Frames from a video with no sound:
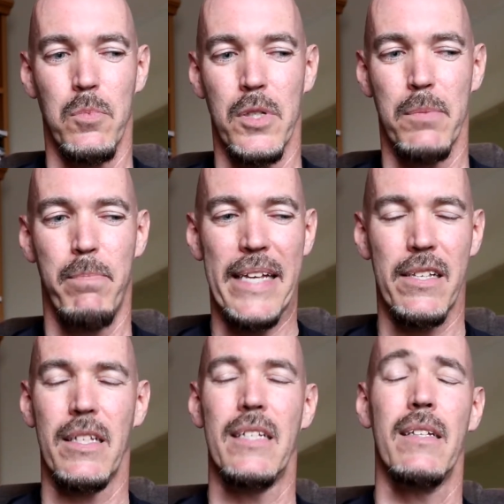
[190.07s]
was
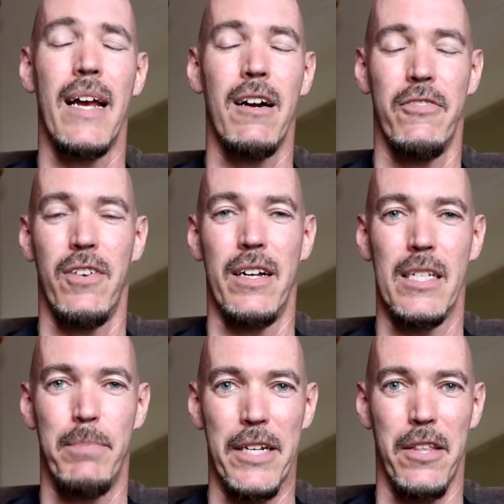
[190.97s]
basically terrified to
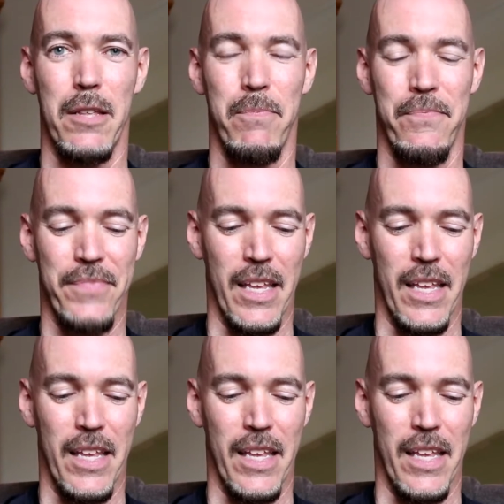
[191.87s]
speak to them.